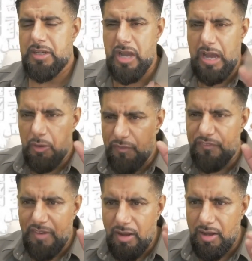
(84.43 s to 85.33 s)

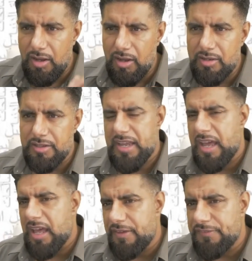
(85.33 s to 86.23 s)
kuffar,
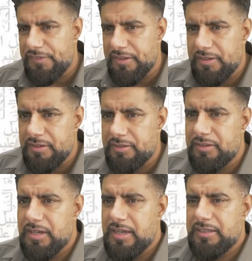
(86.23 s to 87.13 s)
kafir.
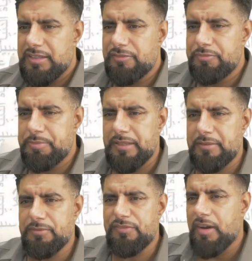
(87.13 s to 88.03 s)
They've
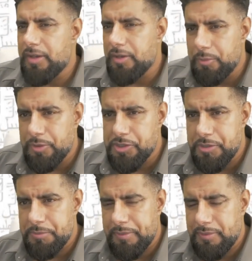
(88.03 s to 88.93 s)
been fire
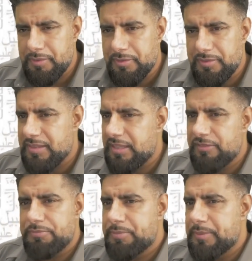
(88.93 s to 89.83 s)
worshippers.
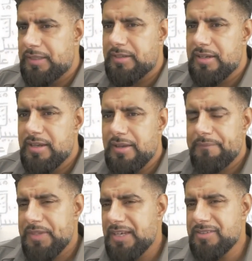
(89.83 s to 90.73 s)
They've been,
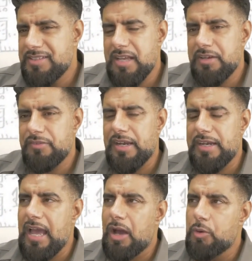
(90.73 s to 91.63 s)
this kind of, and
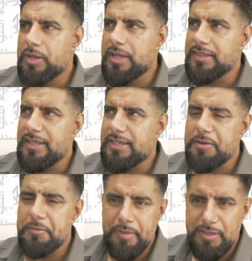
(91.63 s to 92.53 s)
how can they
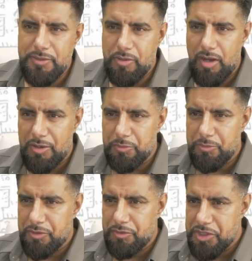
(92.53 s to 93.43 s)
compare to
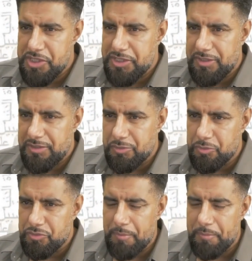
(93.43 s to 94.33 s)
Harun al-Rashid,
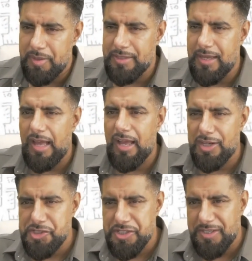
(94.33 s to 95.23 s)
who's from Bani
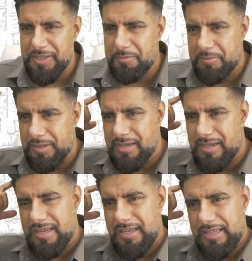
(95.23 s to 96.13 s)
Hashim, and
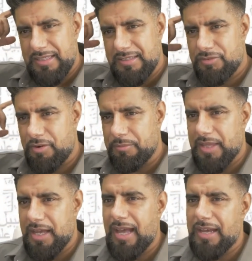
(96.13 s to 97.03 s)
he's from
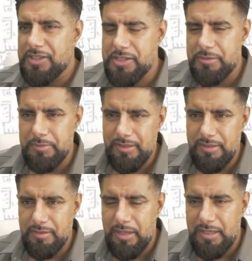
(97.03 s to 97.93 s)
the
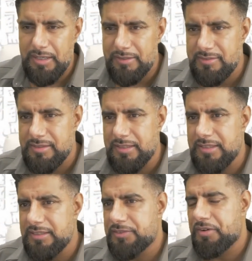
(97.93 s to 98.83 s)
Hashemites, and
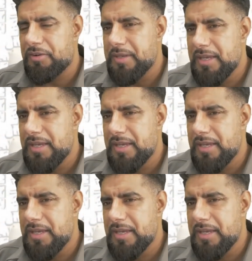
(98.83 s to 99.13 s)
he's from,